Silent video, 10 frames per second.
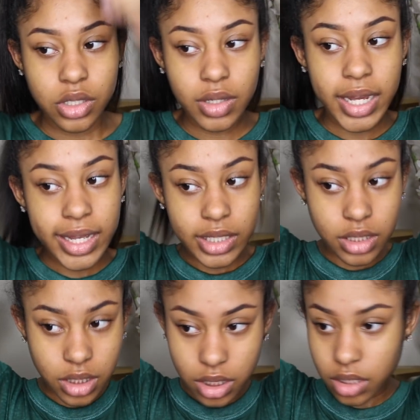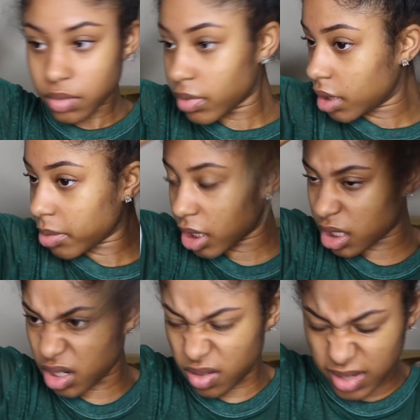So guys, what I'm gonna
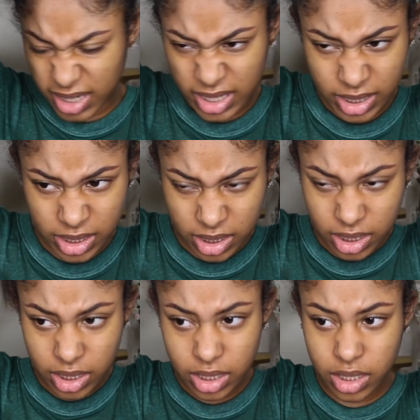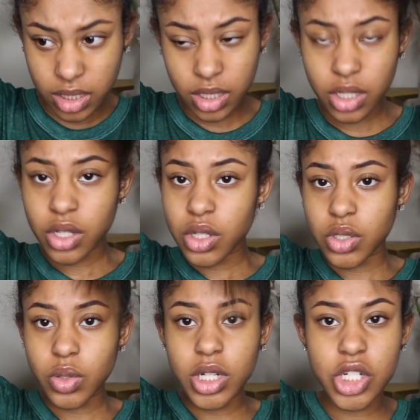do is
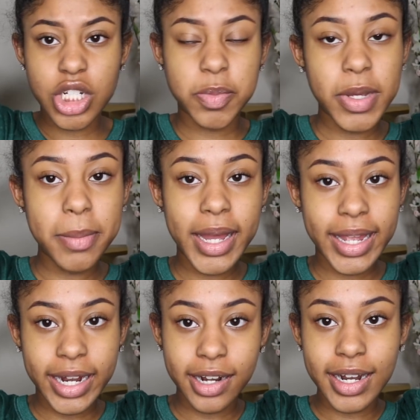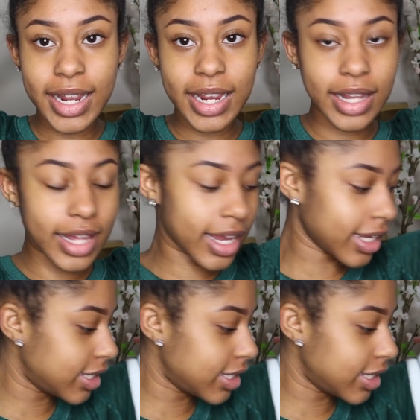sort of just put my hair in like a